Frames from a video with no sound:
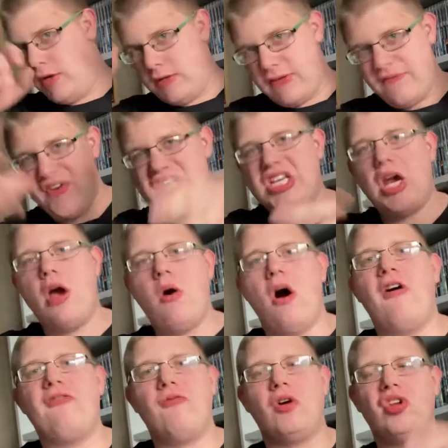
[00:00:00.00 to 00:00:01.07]
the video
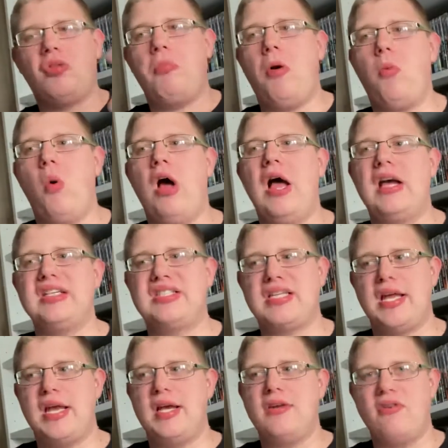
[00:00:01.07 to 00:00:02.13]
of what's my worst
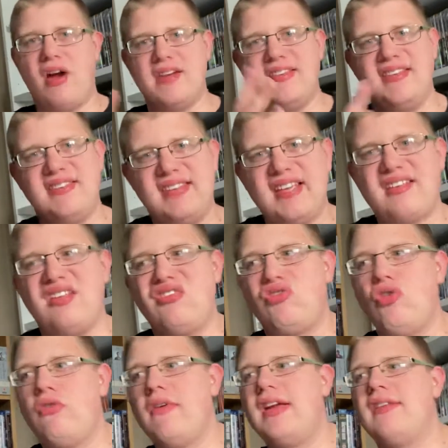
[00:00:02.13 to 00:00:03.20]
1960
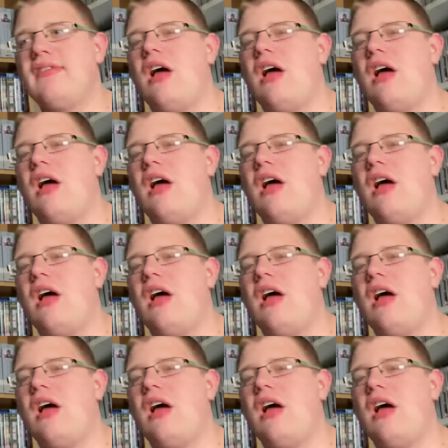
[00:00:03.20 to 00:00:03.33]
stories.